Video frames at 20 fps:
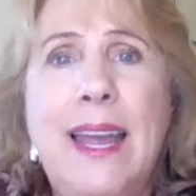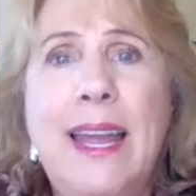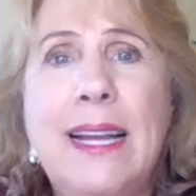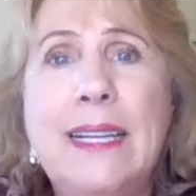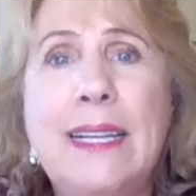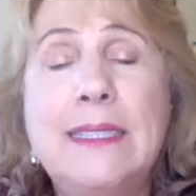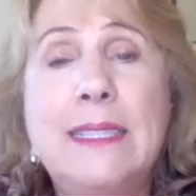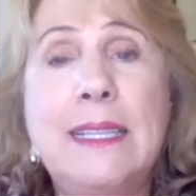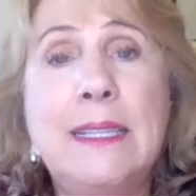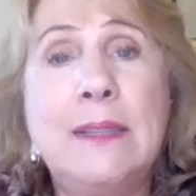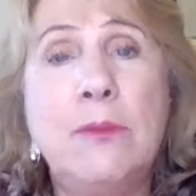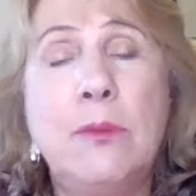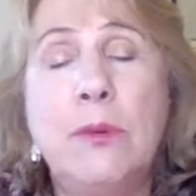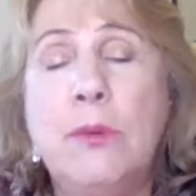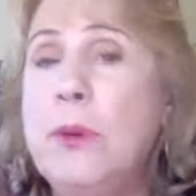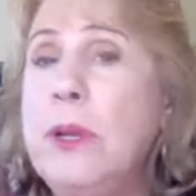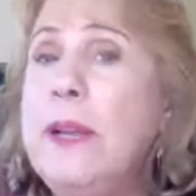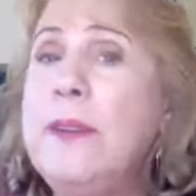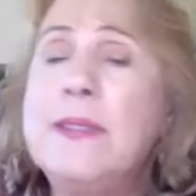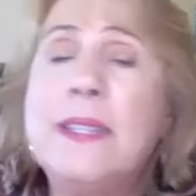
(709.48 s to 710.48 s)
And it
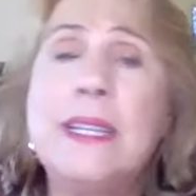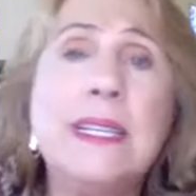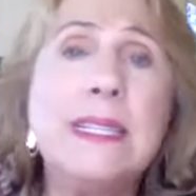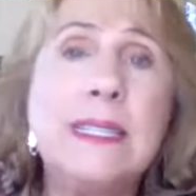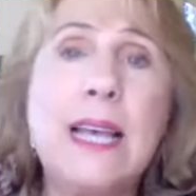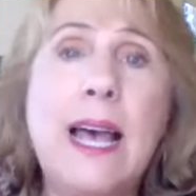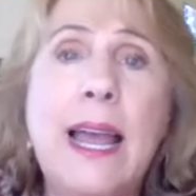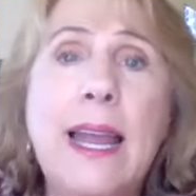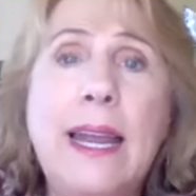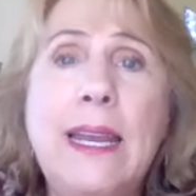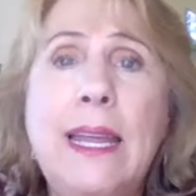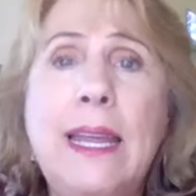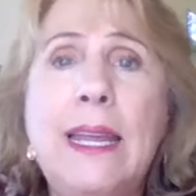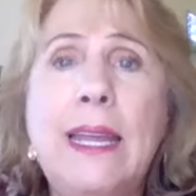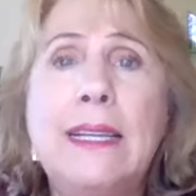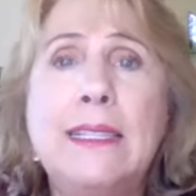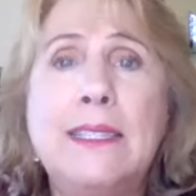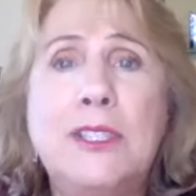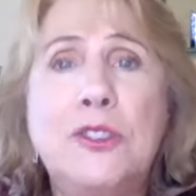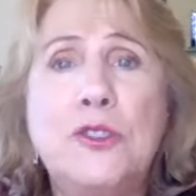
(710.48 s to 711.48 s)
relieves
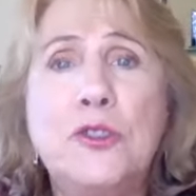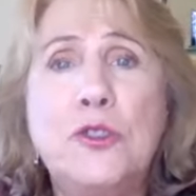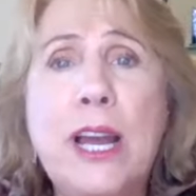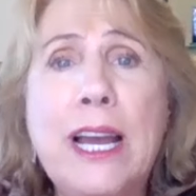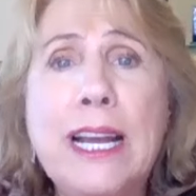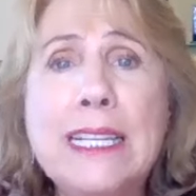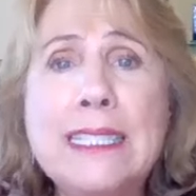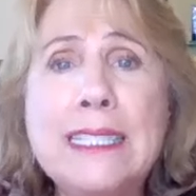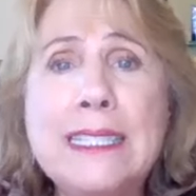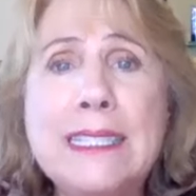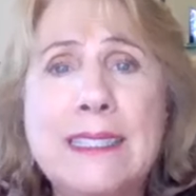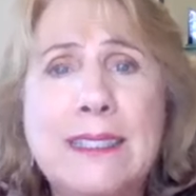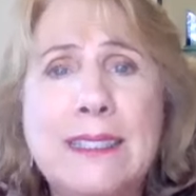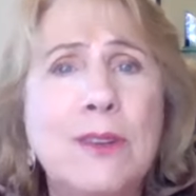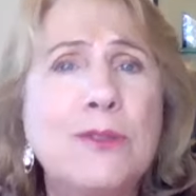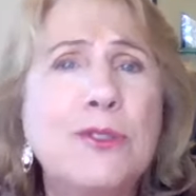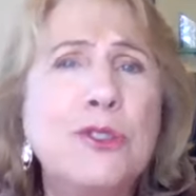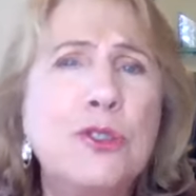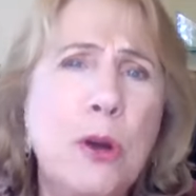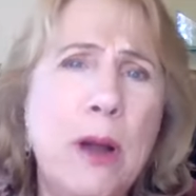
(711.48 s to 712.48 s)
anxiety and stress,
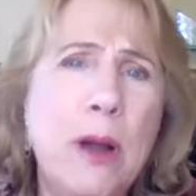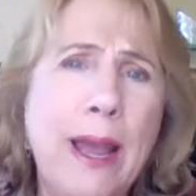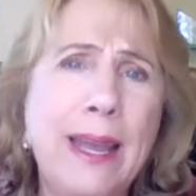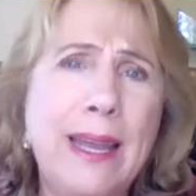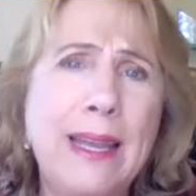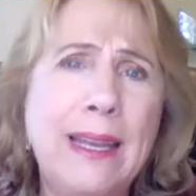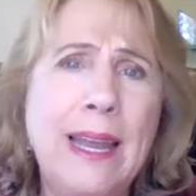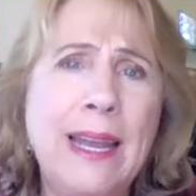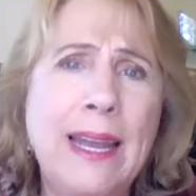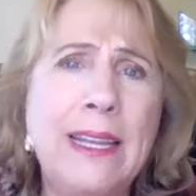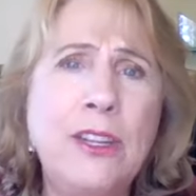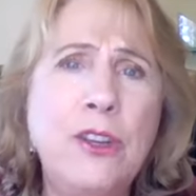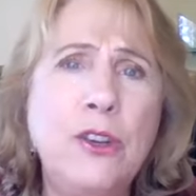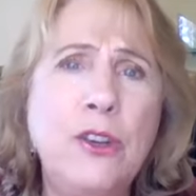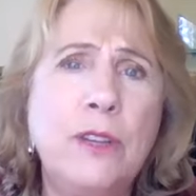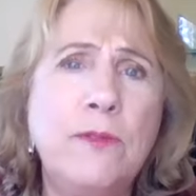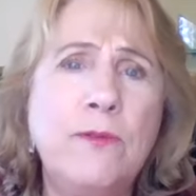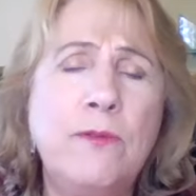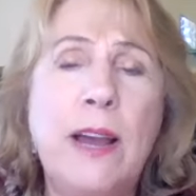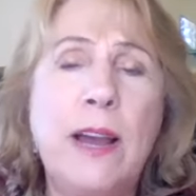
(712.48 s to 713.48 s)
so try it. And you
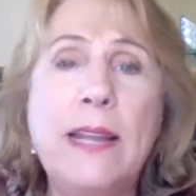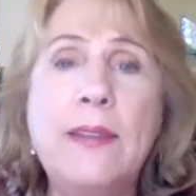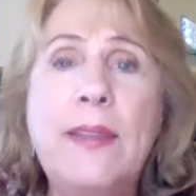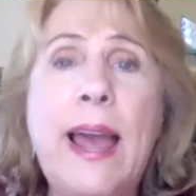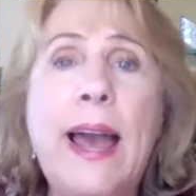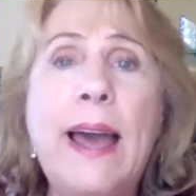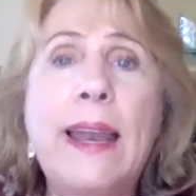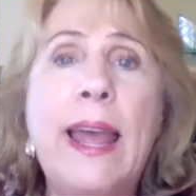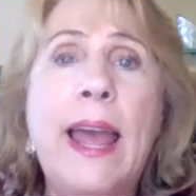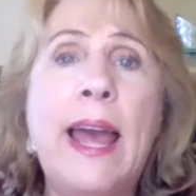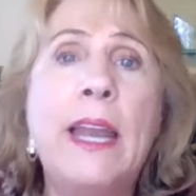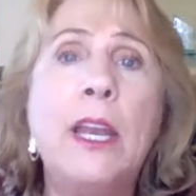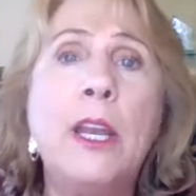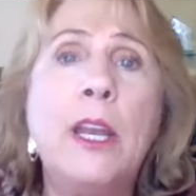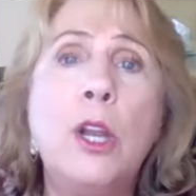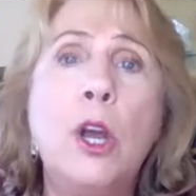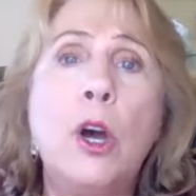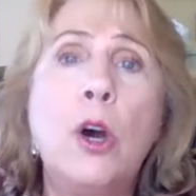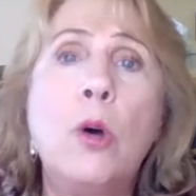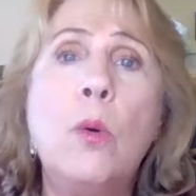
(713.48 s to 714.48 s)
could find that at
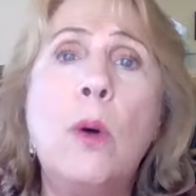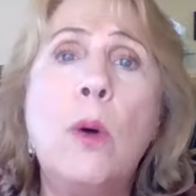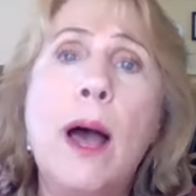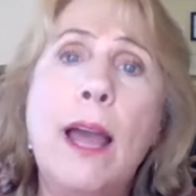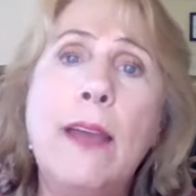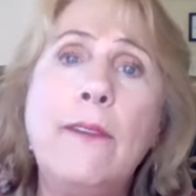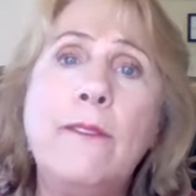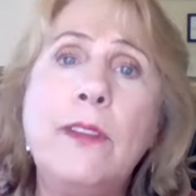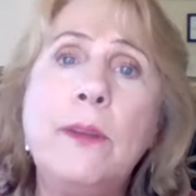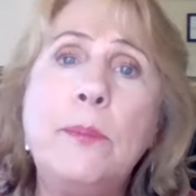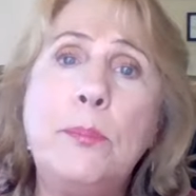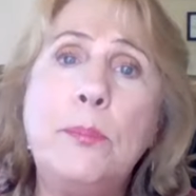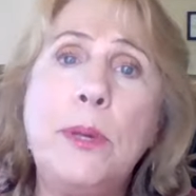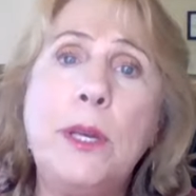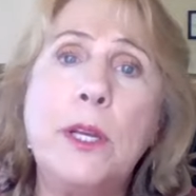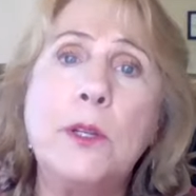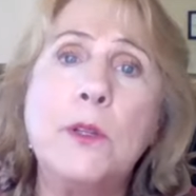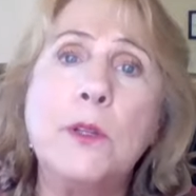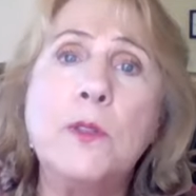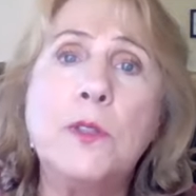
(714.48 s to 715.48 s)
no
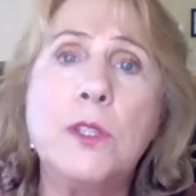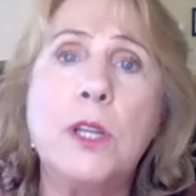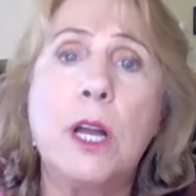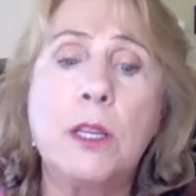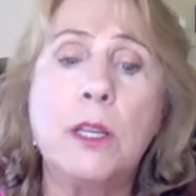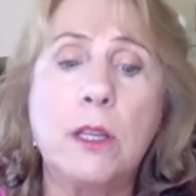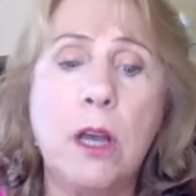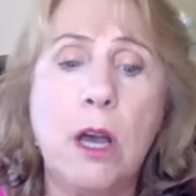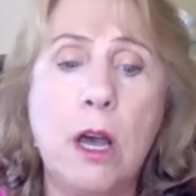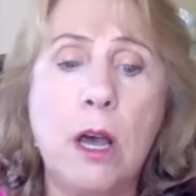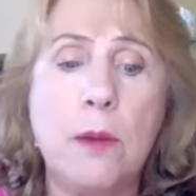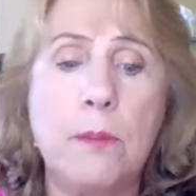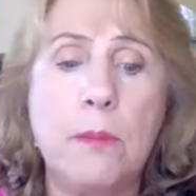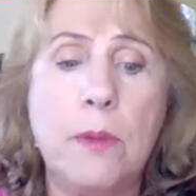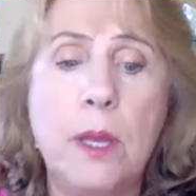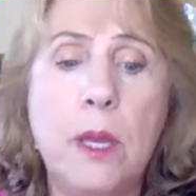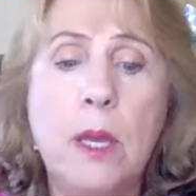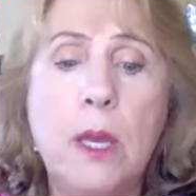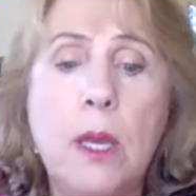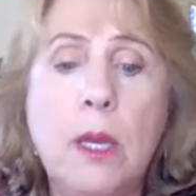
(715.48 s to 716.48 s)
pills dot
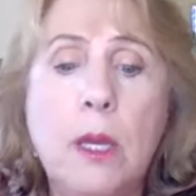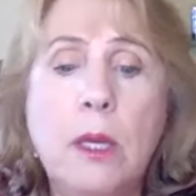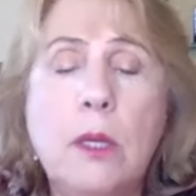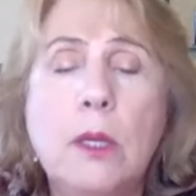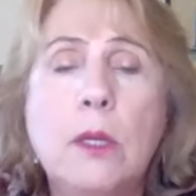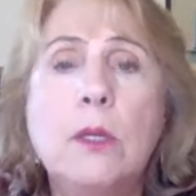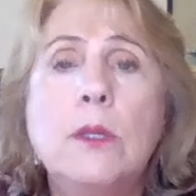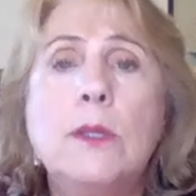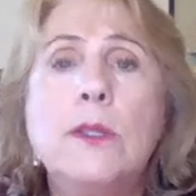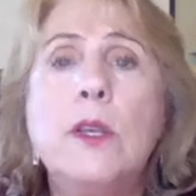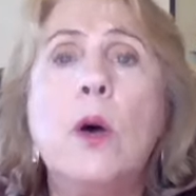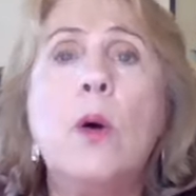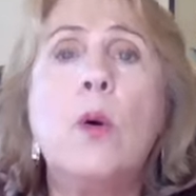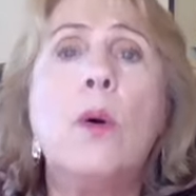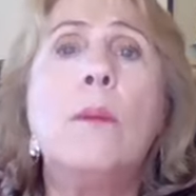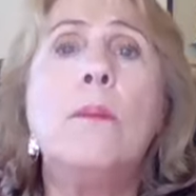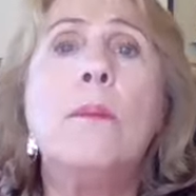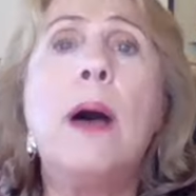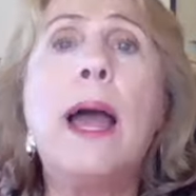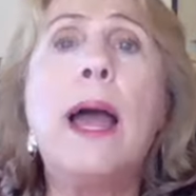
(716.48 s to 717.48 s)
com.
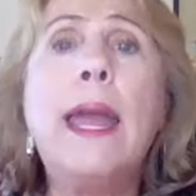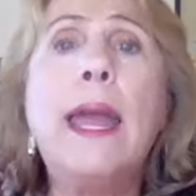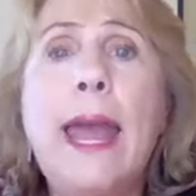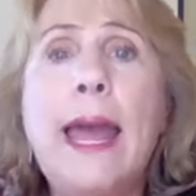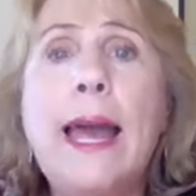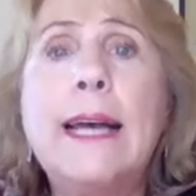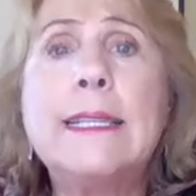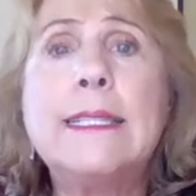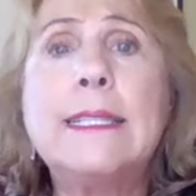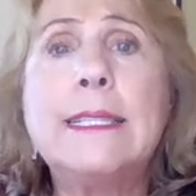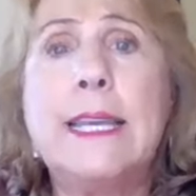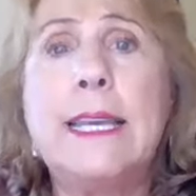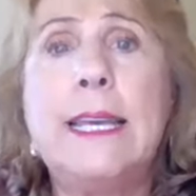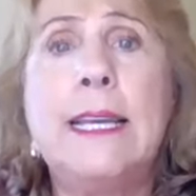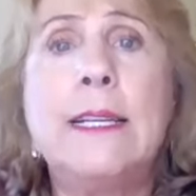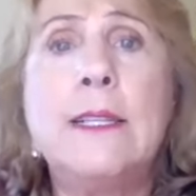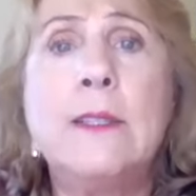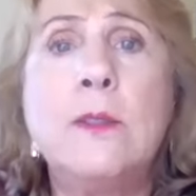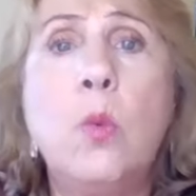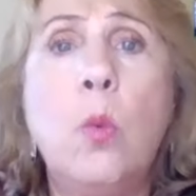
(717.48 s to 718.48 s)
So my ask
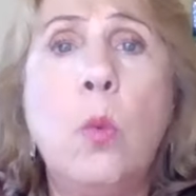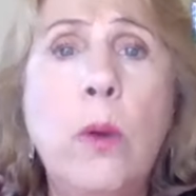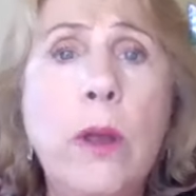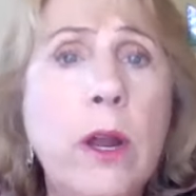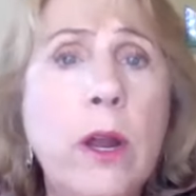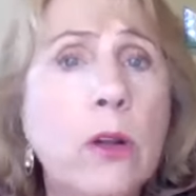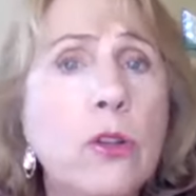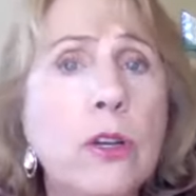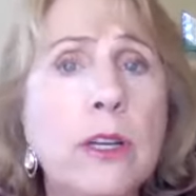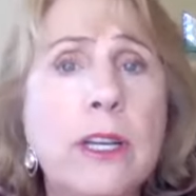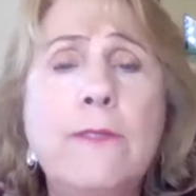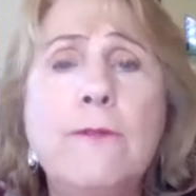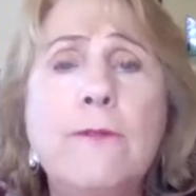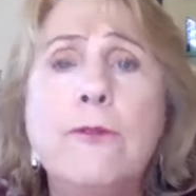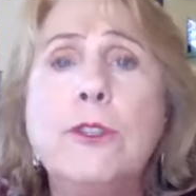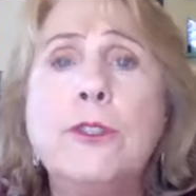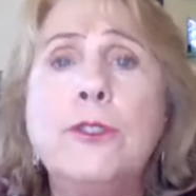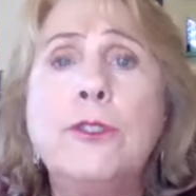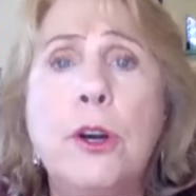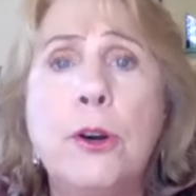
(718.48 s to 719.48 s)
is, we are looking
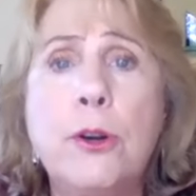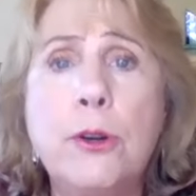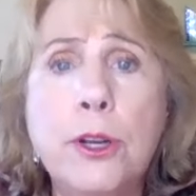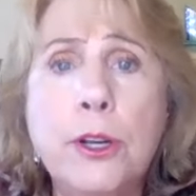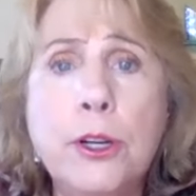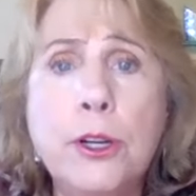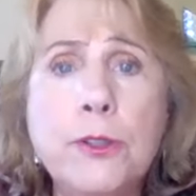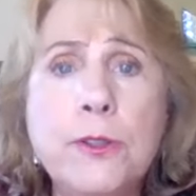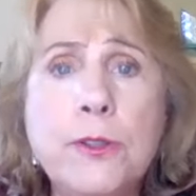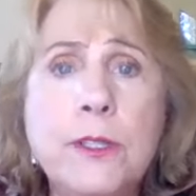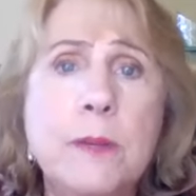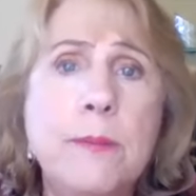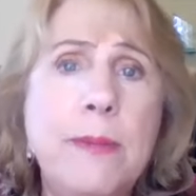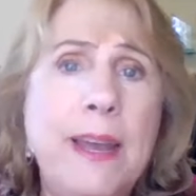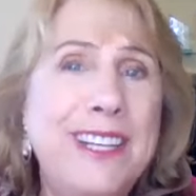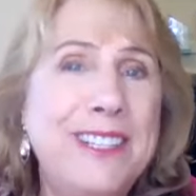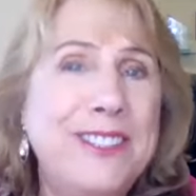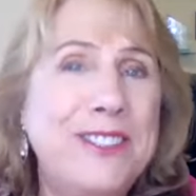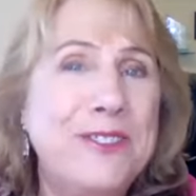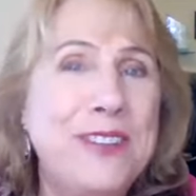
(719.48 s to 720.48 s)
for donors to
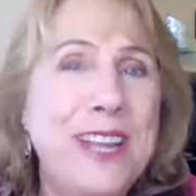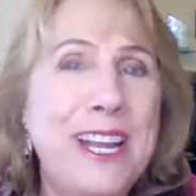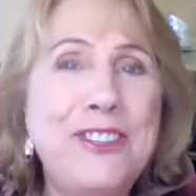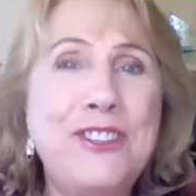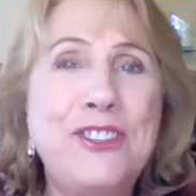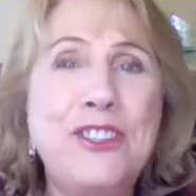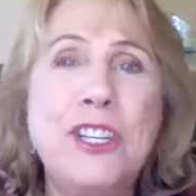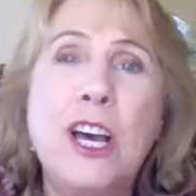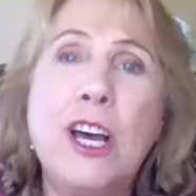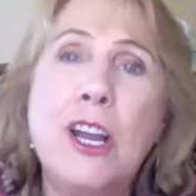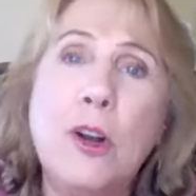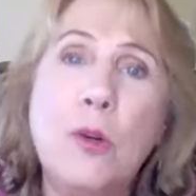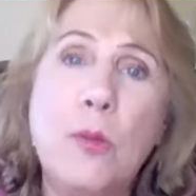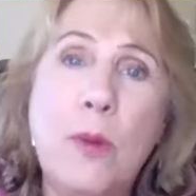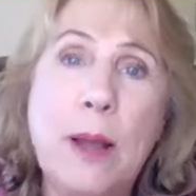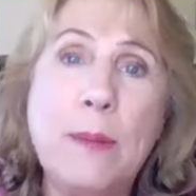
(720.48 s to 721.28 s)
make a donation on our